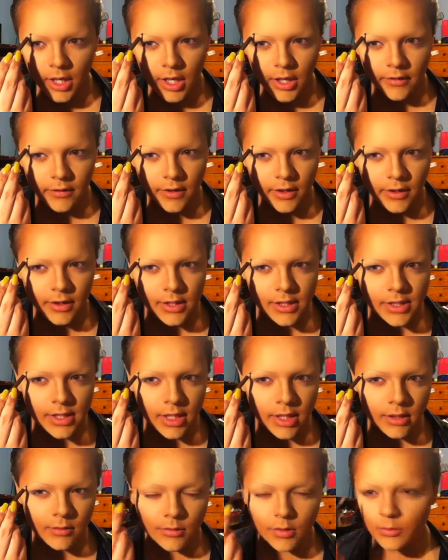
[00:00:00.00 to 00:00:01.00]
and then the
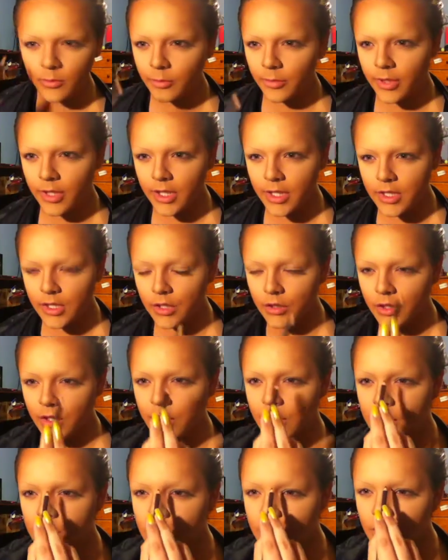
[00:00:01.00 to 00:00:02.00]
second one will be easier to
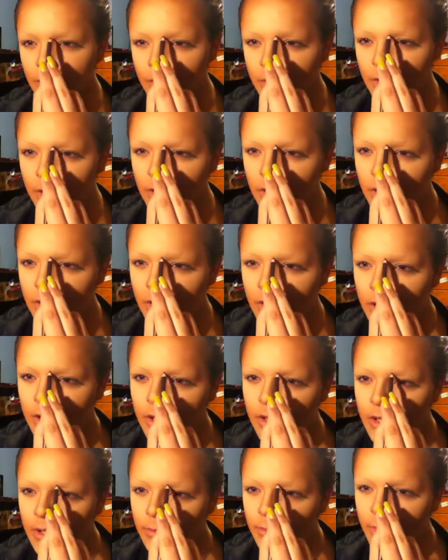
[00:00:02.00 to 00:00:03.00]
do,
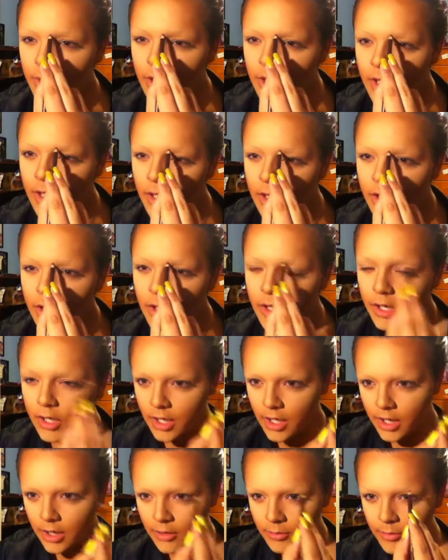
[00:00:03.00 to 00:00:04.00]
but
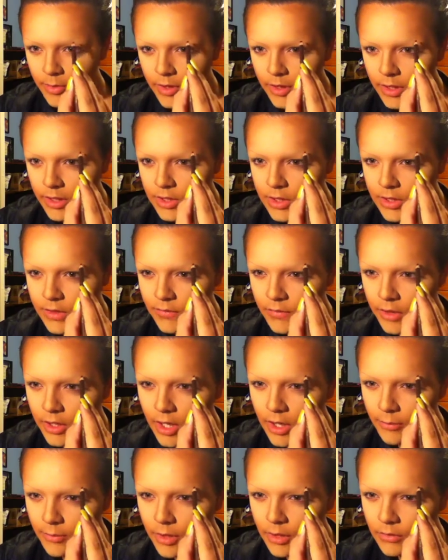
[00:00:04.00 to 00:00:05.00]
I completely just
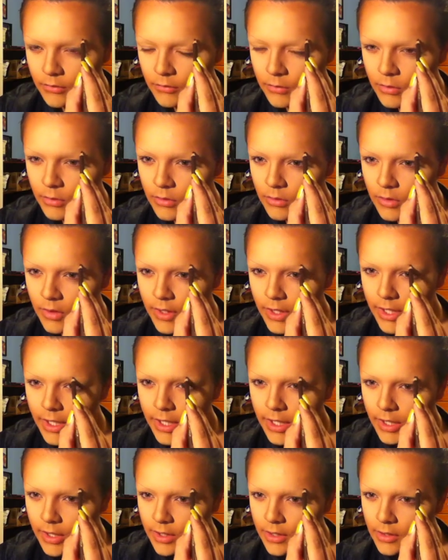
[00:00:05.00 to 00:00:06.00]
forgot my own rule
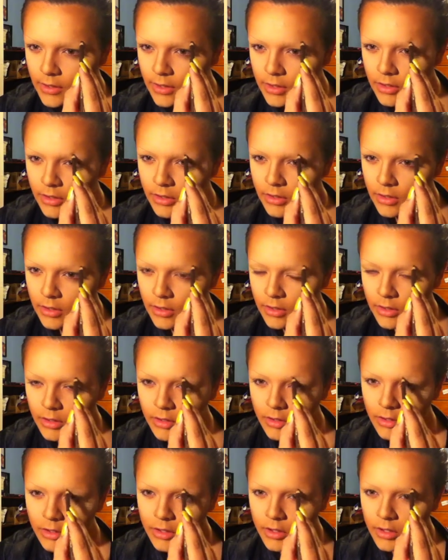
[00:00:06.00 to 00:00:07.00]
and
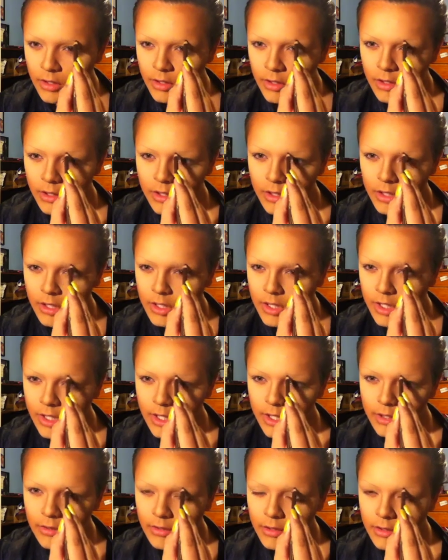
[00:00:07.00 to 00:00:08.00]

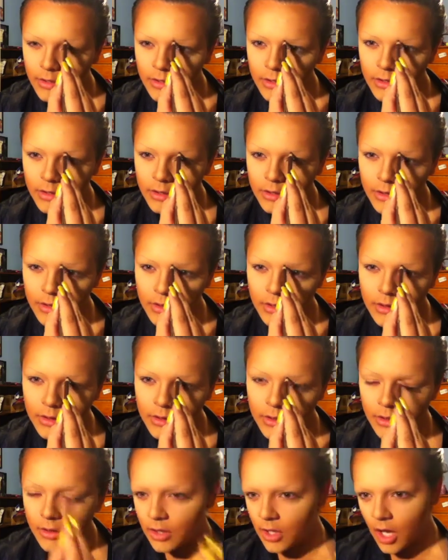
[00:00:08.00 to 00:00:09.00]
did
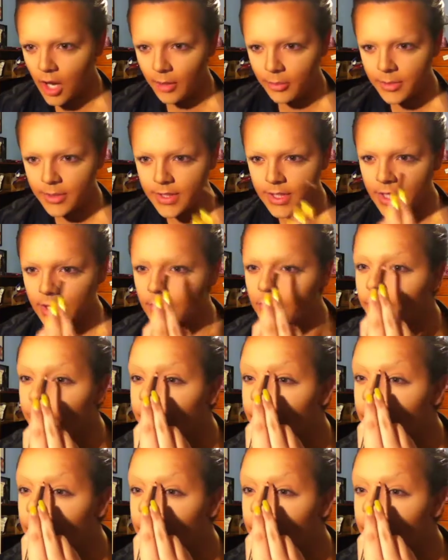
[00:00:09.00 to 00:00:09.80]
the opposite.